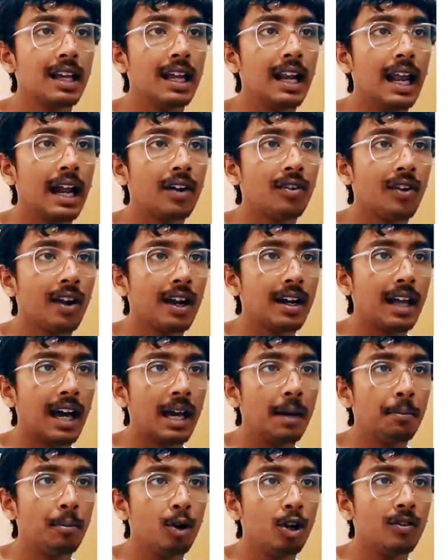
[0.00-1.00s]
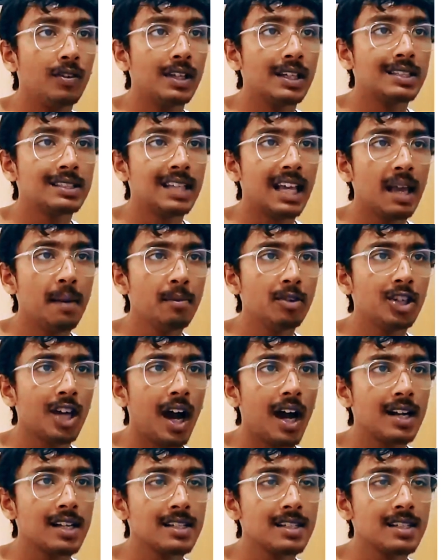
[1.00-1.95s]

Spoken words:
electric dipole with the same charge